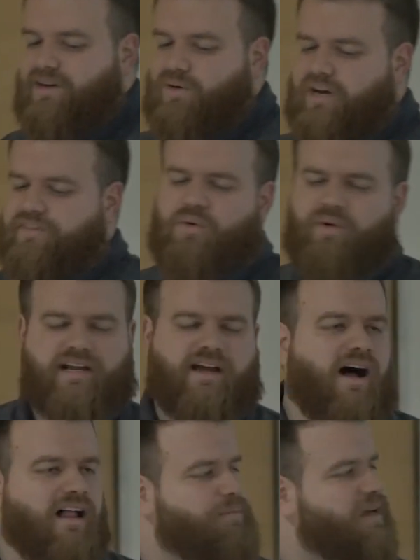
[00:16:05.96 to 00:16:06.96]
whatever you want to
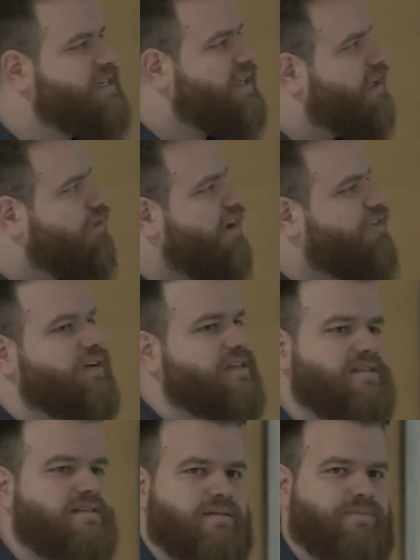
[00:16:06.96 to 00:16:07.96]
call it, basically a reference
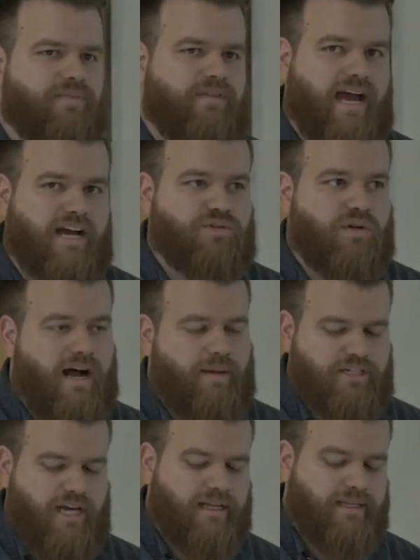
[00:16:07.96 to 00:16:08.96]
to the actual
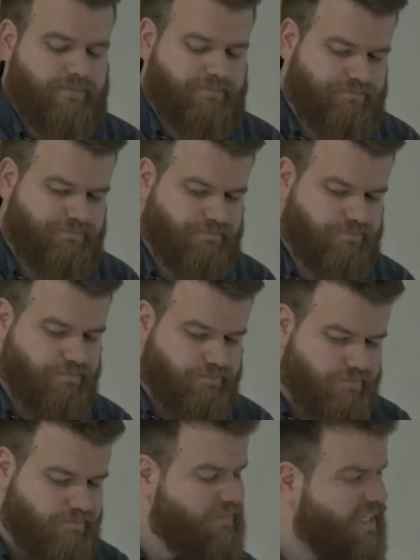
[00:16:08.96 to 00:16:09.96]
object.
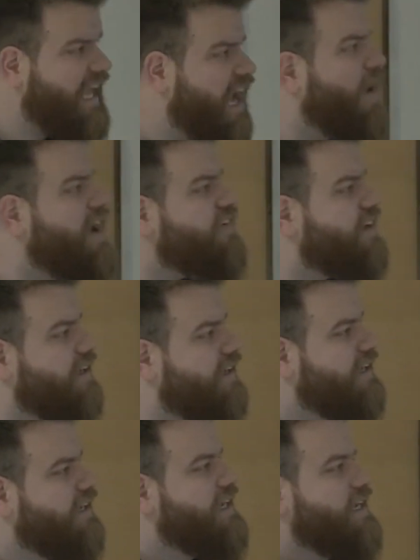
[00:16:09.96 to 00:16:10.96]
However,
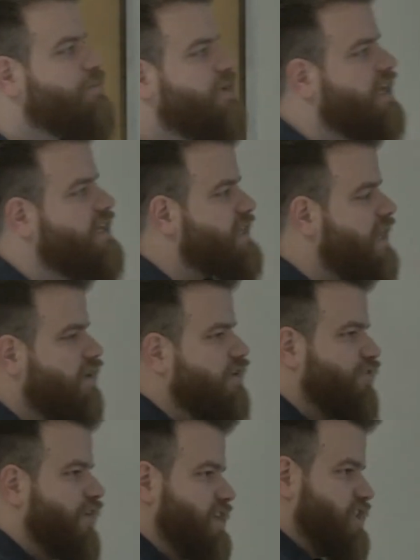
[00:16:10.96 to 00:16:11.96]
because arrow
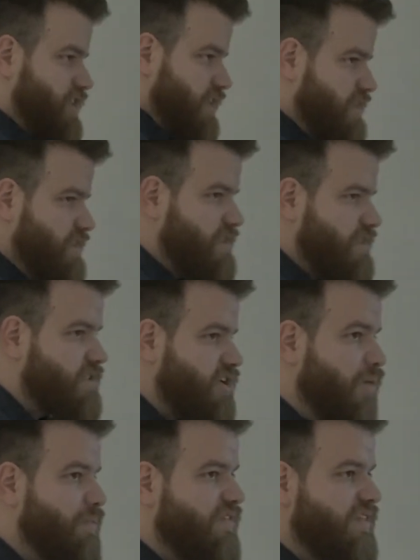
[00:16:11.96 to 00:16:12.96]
functions, the
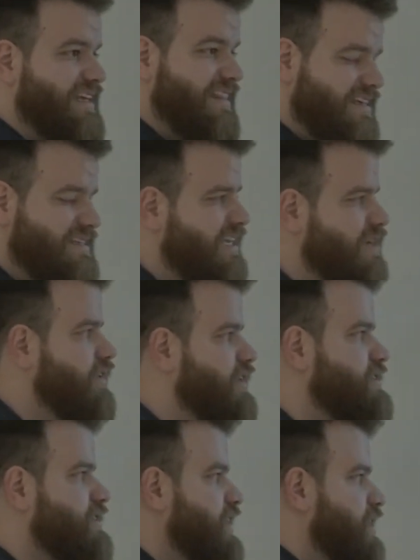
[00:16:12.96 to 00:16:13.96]
scope of this keyword
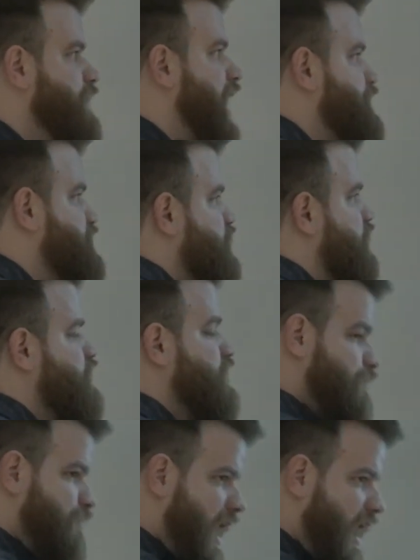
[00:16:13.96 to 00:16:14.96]
is mapped sort of to
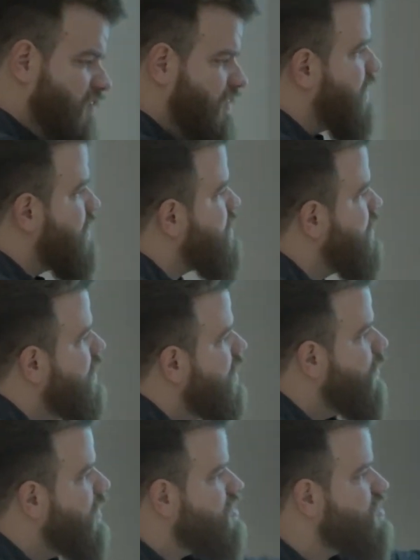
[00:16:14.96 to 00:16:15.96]
the parent,
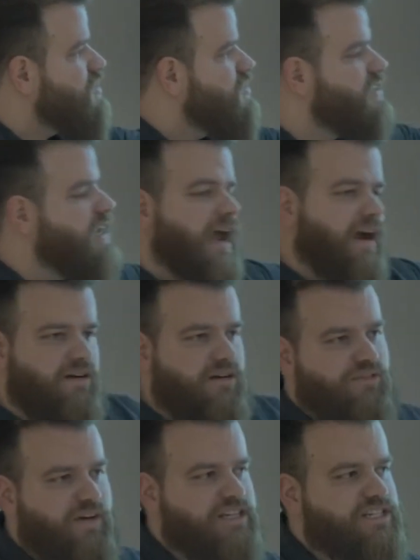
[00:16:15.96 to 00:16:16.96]
we could just use an arrow
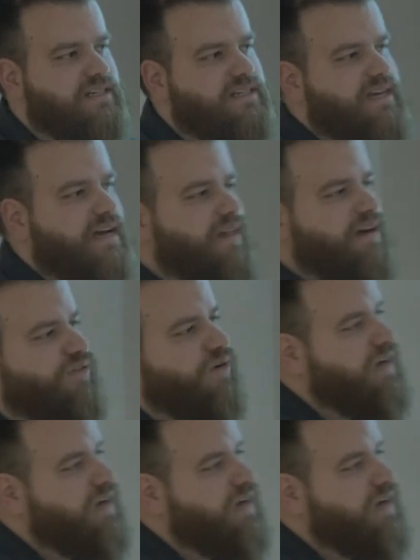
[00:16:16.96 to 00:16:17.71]
function inside of that for